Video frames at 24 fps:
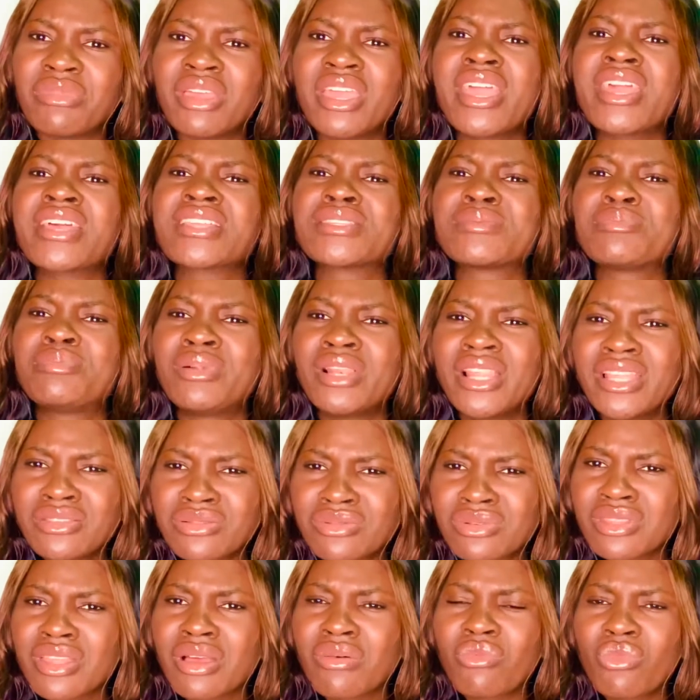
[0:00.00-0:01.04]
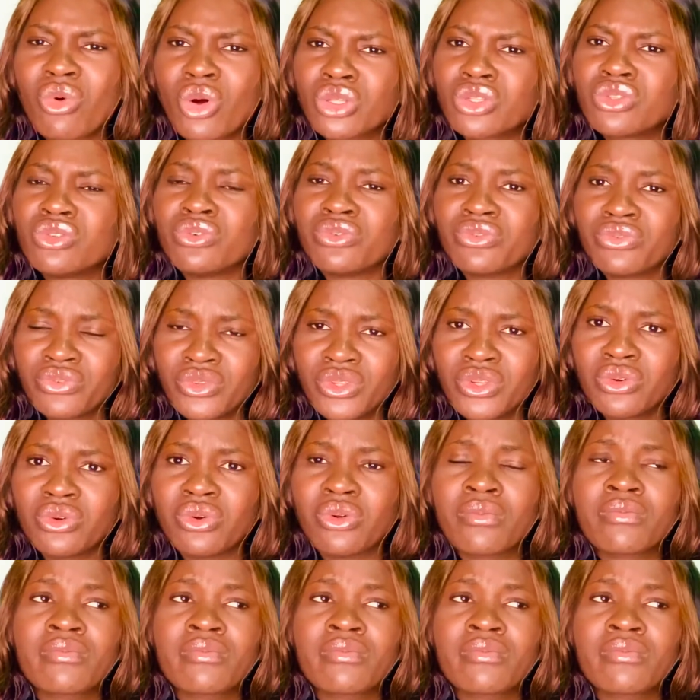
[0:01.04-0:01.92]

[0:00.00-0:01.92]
Explain to them what you feel.